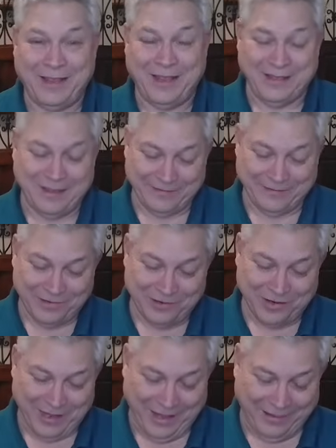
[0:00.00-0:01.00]
in this
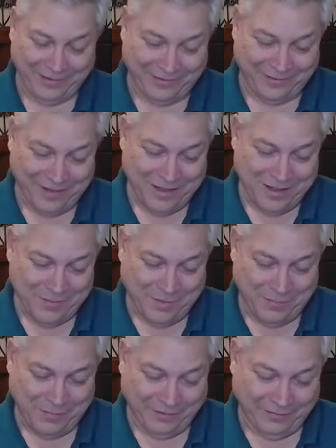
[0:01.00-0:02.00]
court case
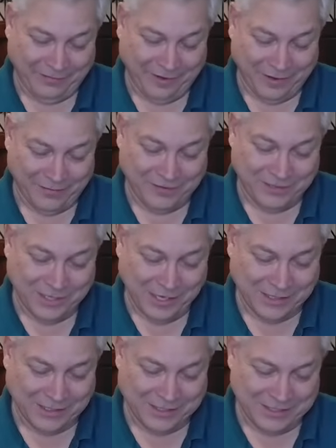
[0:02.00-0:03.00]
by pissing off the
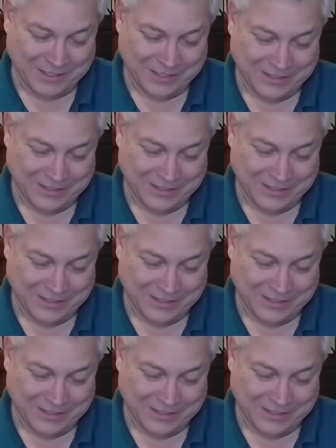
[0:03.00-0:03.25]
judge.